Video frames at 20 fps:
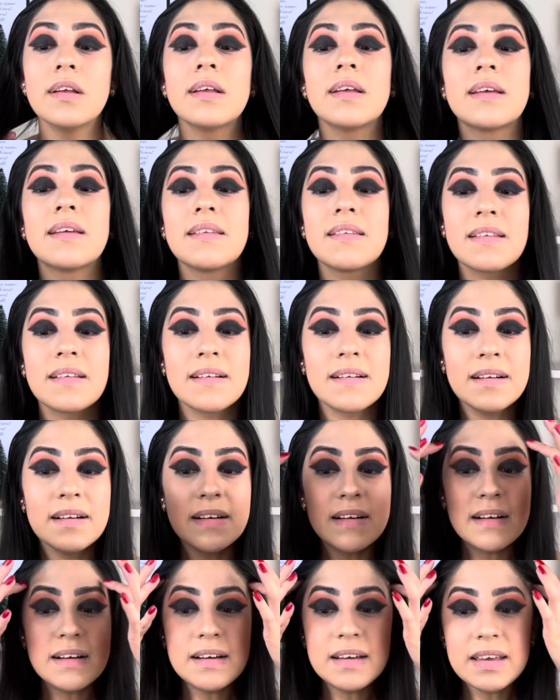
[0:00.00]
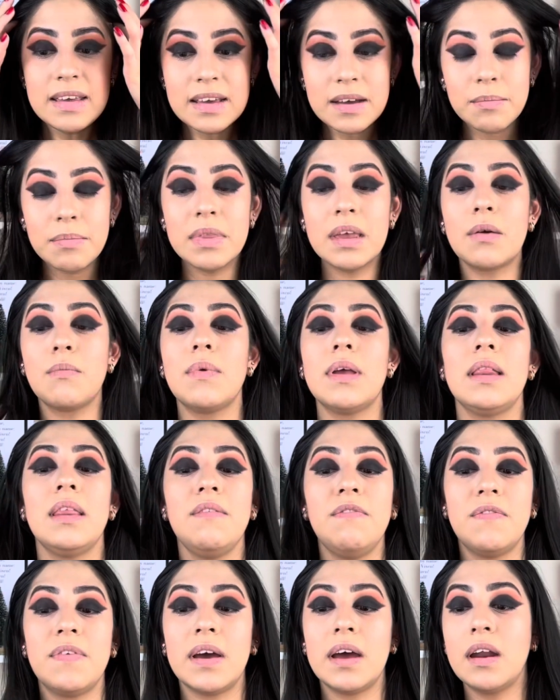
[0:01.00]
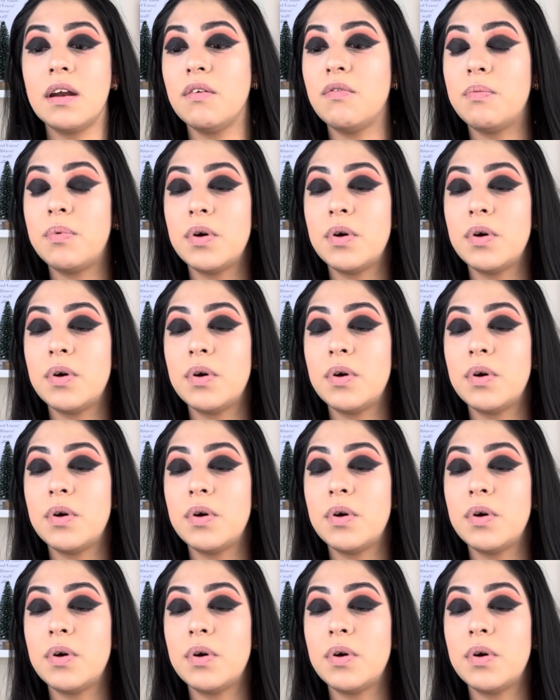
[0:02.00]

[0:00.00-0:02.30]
because I'm not really fan of